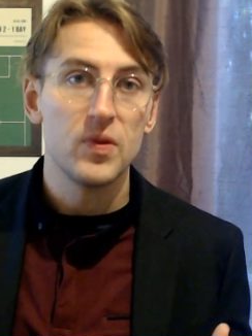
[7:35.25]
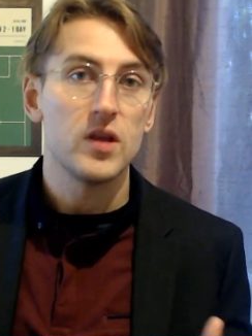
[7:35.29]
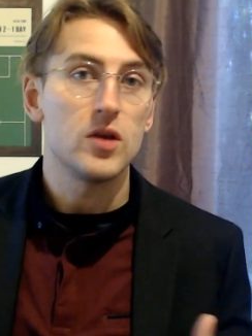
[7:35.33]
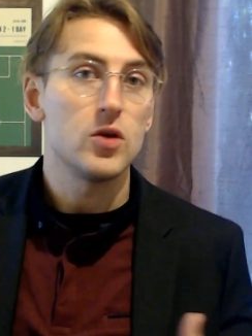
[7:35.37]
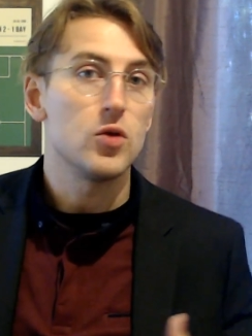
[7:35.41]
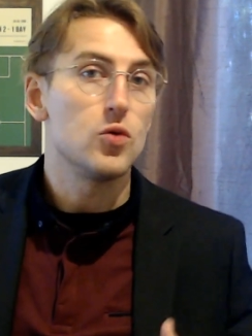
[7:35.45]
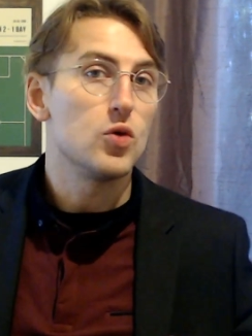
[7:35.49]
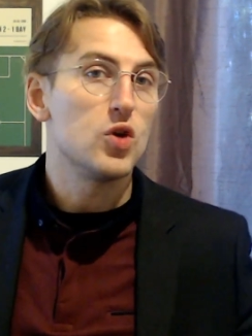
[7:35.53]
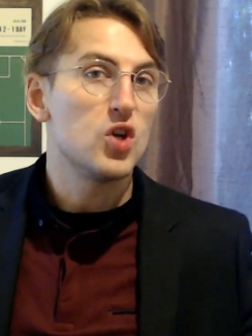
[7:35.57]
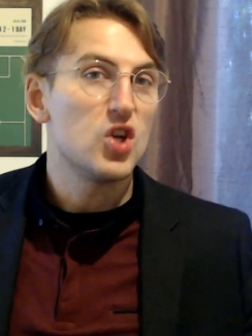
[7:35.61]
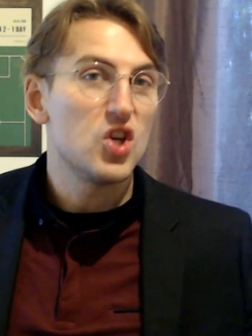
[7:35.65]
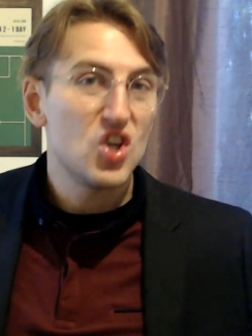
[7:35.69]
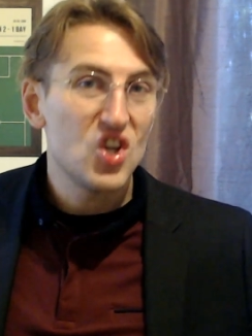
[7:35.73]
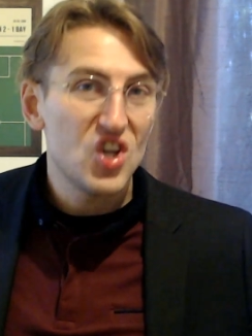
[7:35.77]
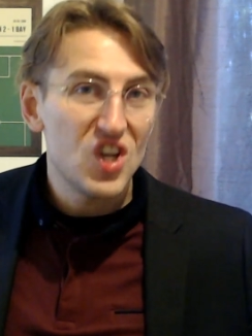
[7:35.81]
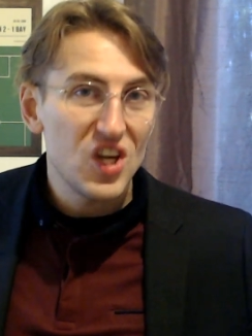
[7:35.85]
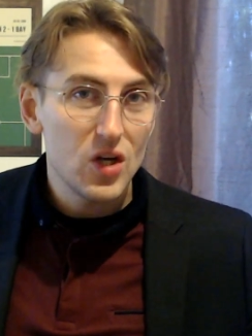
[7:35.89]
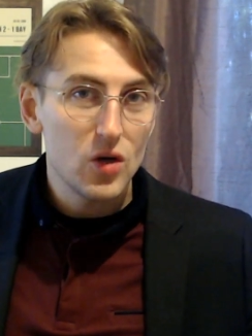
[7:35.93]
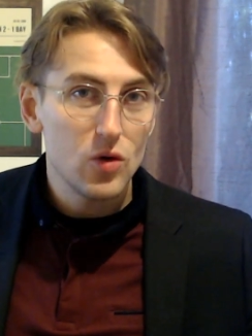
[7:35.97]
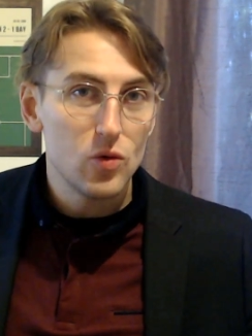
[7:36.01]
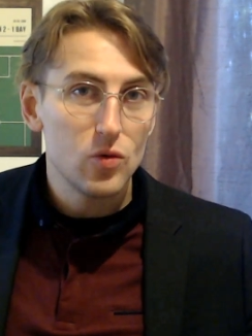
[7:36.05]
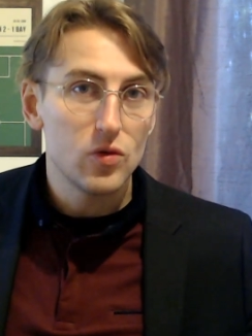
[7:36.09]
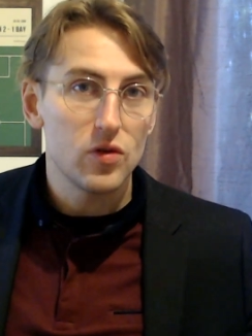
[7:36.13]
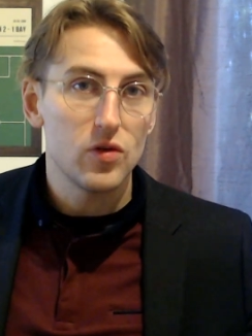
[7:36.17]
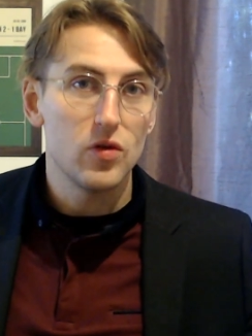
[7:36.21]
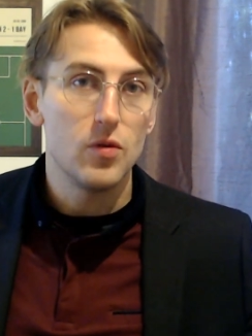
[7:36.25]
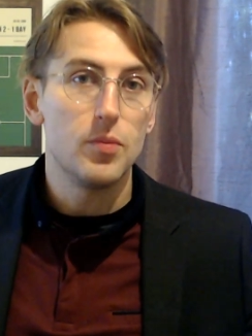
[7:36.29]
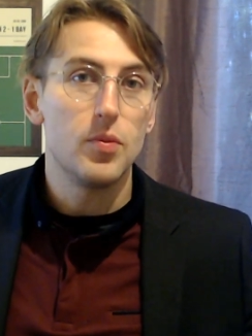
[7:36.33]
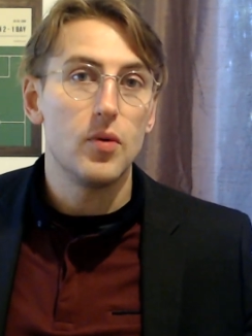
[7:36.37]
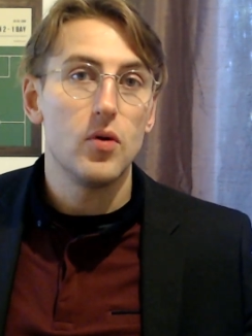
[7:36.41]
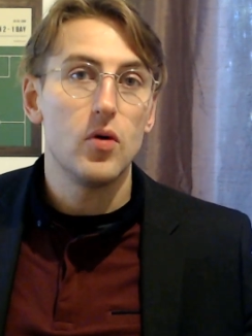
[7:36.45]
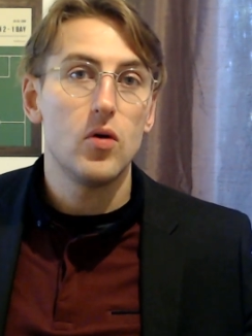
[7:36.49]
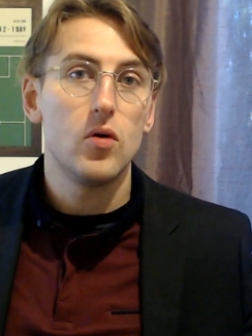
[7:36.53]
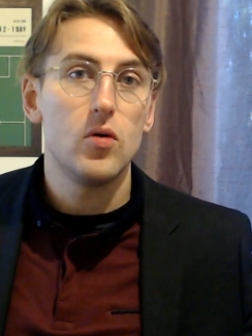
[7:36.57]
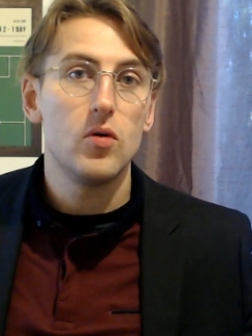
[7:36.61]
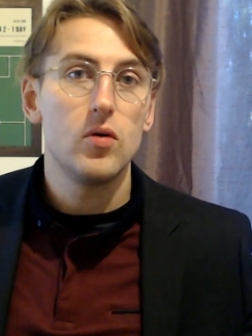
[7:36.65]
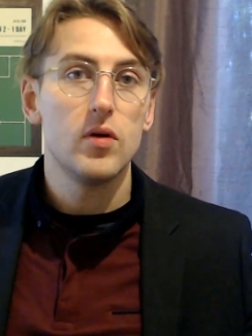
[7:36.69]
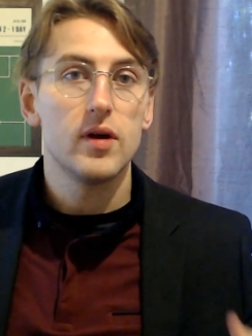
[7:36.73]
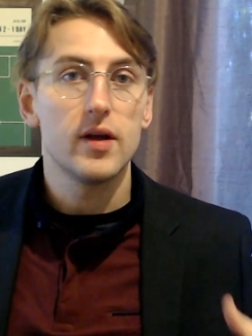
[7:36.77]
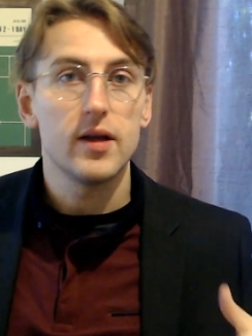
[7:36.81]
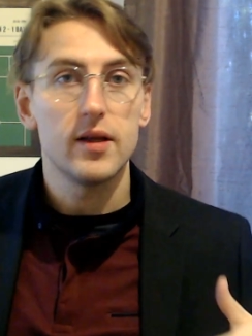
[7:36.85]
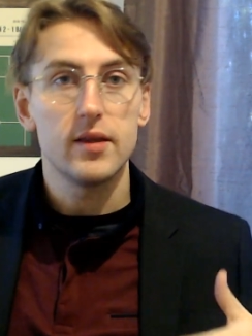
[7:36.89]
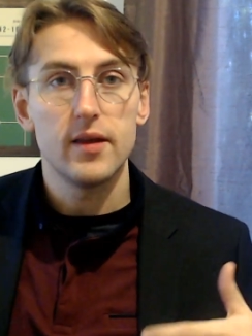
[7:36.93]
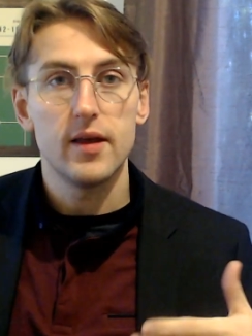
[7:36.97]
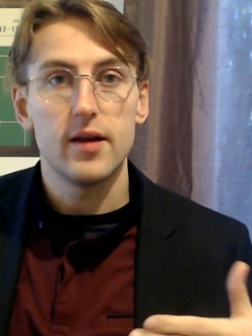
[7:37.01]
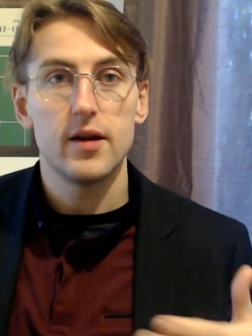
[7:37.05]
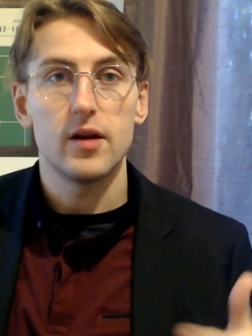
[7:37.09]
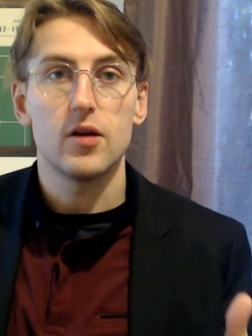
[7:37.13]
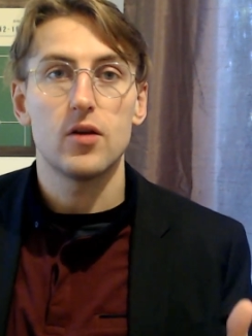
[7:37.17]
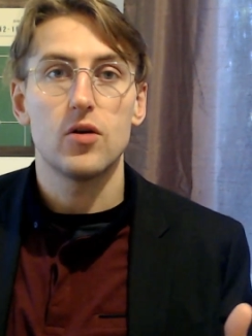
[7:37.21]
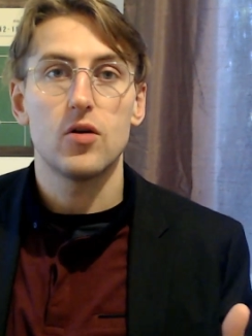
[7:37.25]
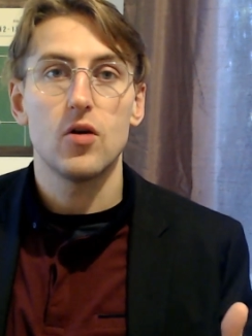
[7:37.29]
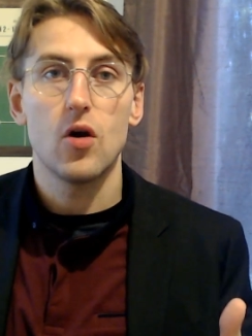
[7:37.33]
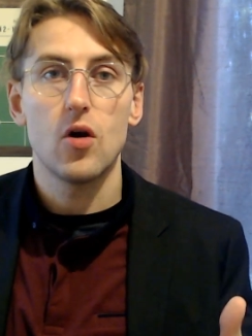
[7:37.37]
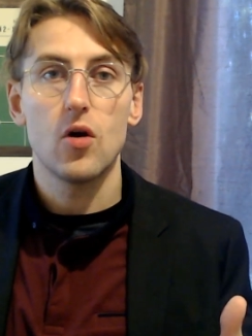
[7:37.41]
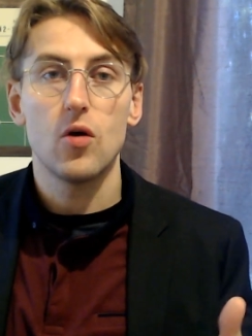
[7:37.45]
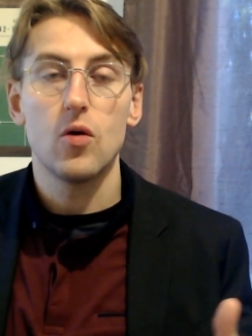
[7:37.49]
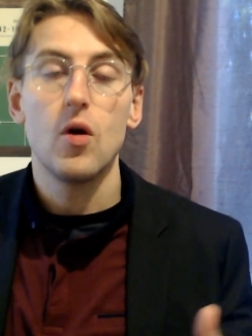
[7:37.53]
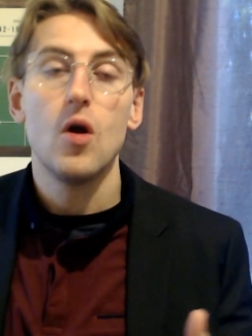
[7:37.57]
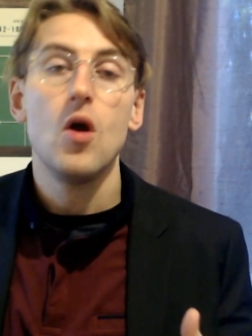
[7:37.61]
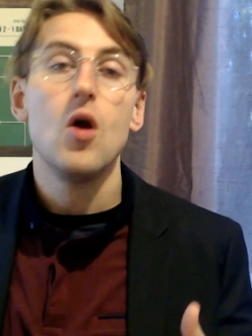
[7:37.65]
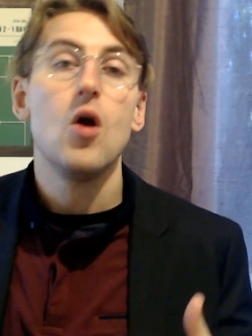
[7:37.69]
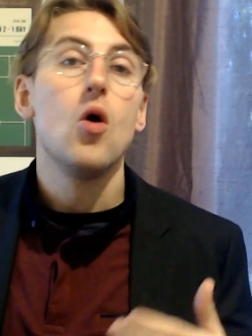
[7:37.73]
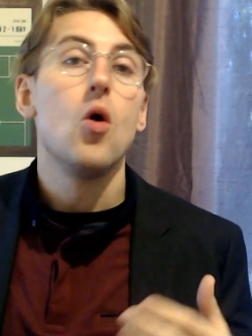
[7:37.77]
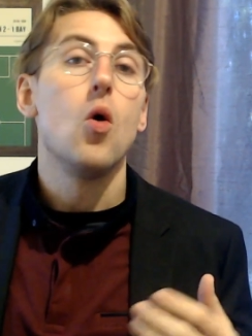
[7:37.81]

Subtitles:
You shield the ball and let it go.